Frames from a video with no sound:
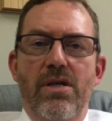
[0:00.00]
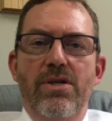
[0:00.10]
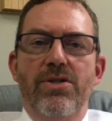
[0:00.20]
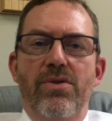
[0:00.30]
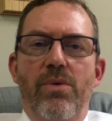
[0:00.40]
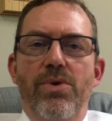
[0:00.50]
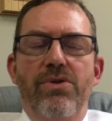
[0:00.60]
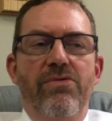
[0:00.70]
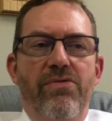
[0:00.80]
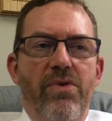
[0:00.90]
so that
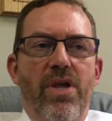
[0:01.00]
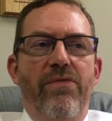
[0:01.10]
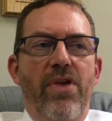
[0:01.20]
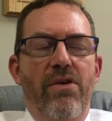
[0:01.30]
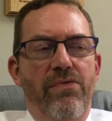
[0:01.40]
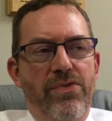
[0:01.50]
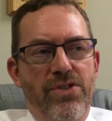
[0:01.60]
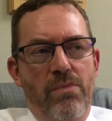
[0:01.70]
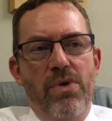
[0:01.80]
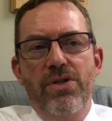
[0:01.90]
when if
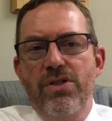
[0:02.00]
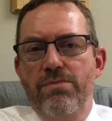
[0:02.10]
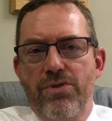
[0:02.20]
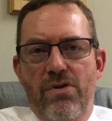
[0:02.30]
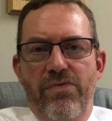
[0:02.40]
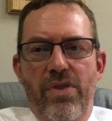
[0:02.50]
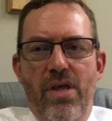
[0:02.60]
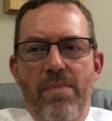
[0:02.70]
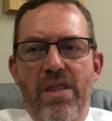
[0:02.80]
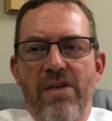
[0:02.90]
someone is observing
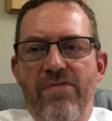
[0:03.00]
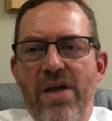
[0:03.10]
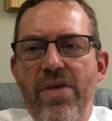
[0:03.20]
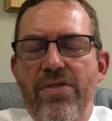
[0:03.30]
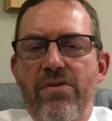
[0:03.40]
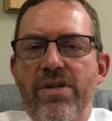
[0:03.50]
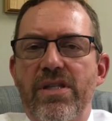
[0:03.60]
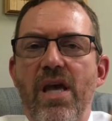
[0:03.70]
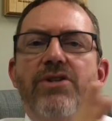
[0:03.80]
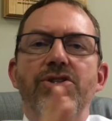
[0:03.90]
them and they find that their
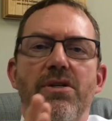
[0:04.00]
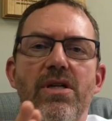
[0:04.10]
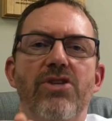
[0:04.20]
attention